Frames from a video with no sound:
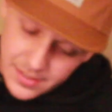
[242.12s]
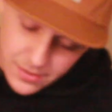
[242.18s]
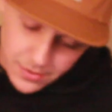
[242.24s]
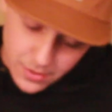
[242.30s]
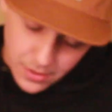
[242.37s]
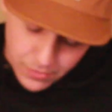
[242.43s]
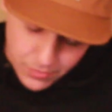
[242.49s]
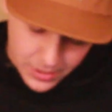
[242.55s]
it's
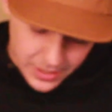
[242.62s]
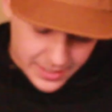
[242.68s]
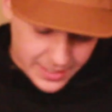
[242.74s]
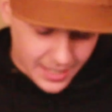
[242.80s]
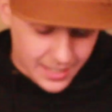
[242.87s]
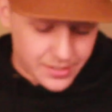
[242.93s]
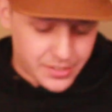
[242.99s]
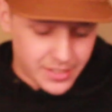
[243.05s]
got a really
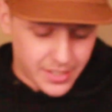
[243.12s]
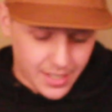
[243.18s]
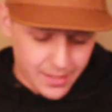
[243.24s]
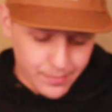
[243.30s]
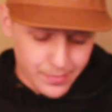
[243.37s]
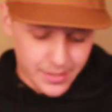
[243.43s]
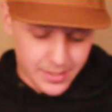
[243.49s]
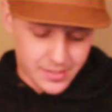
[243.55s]
catchy
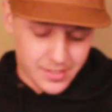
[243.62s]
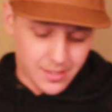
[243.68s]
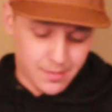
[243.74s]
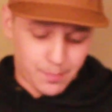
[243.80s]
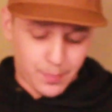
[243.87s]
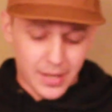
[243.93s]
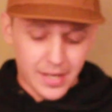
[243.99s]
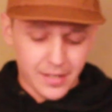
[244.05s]
name. It's a
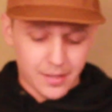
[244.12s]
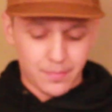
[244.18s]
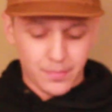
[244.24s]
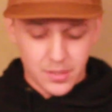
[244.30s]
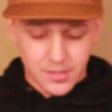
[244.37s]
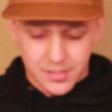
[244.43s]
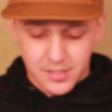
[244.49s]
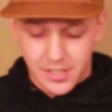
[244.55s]
Black
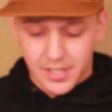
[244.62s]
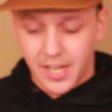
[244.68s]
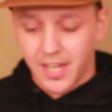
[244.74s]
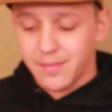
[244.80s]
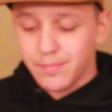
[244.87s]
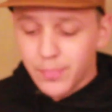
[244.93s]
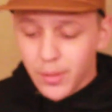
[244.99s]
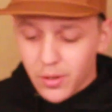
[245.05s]
Monster
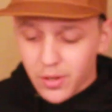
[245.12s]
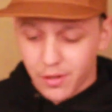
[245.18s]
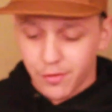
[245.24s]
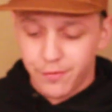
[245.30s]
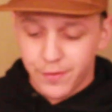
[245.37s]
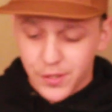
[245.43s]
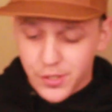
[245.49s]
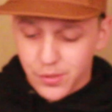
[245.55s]
Ken Block
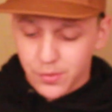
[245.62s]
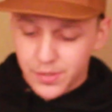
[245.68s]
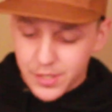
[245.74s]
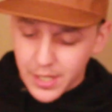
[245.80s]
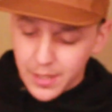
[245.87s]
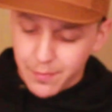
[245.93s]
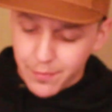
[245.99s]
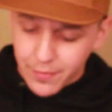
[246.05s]
Official
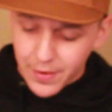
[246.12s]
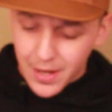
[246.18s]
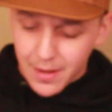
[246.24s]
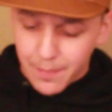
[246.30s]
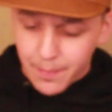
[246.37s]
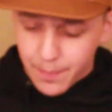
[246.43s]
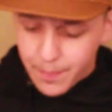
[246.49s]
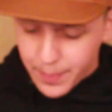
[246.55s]
Team
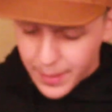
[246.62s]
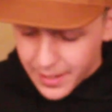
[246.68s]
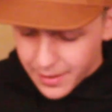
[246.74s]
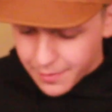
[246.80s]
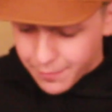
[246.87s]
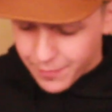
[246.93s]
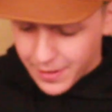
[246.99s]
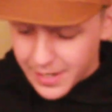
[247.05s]
Flat
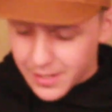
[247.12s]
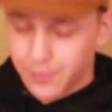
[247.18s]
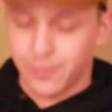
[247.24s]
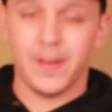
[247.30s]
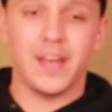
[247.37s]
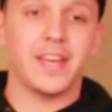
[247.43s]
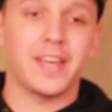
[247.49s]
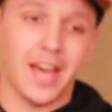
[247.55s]
Peak Flex
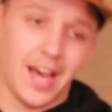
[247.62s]
Fit